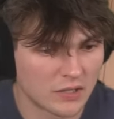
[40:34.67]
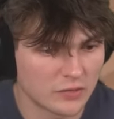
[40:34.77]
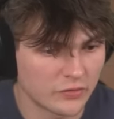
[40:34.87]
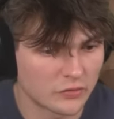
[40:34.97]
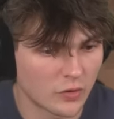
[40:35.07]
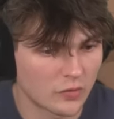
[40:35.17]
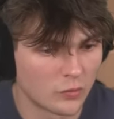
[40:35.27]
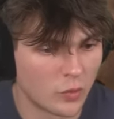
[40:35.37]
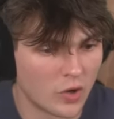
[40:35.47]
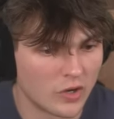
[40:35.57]
I also don't know
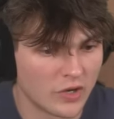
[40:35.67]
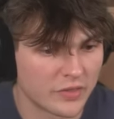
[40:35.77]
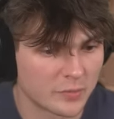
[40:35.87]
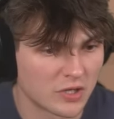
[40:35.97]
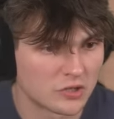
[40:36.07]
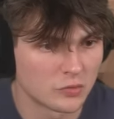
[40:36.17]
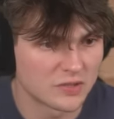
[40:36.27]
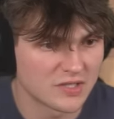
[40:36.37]
what on earth I'm going to do with this